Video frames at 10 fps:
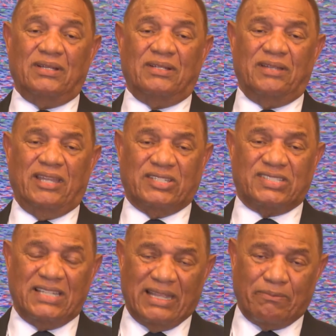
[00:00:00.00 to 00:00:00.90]

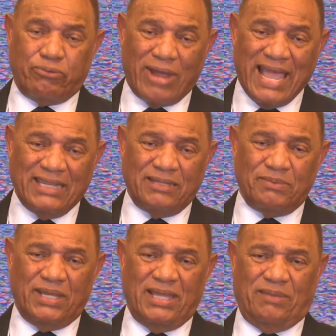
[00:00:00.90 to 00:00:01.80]
instilling pride in
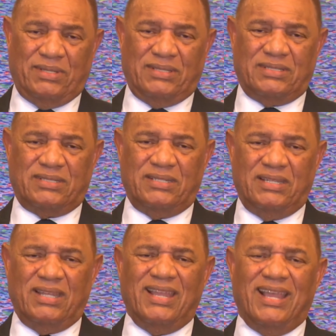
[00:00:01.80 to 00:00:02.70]
Bahamians,
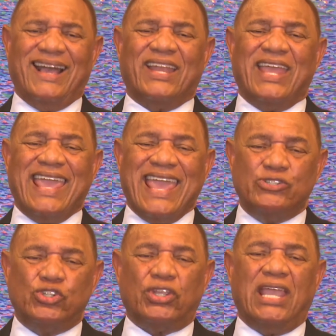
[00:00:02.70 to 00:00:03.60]
and
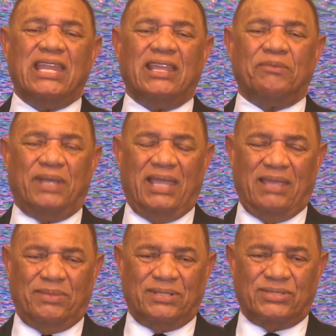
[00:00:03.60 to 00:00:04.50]
educating
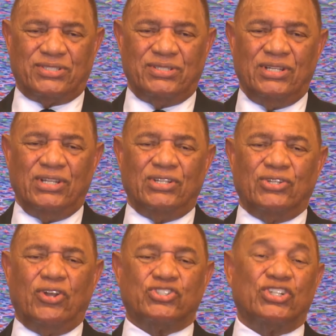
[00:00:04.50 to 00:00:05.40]
Bahamians,
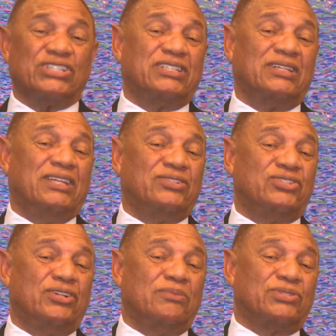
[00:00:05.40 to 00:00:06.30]
not just in
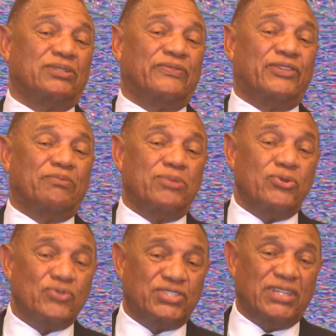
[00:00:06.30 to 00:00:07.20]
terms of the
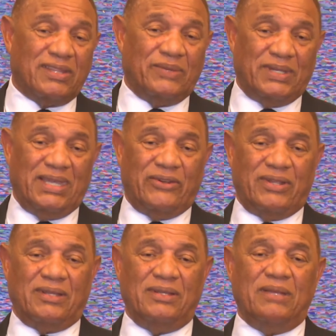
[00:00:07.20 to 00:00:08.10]
music they were
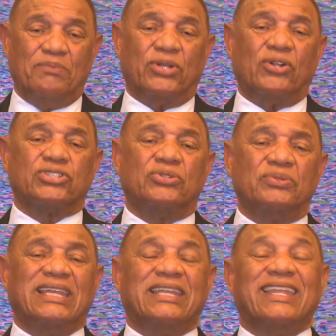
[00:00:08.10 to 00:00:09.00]
hearing, but also
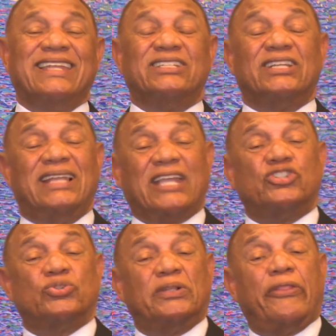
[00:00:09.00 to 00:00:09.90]
in
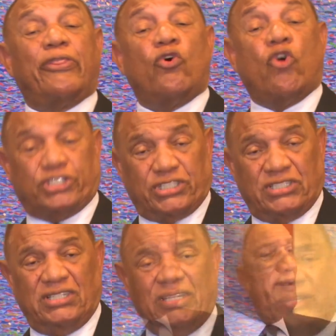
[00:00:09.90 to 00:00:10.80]
intellectual thought.
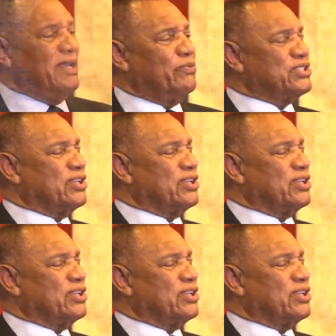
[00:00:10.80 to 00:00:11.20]
It was a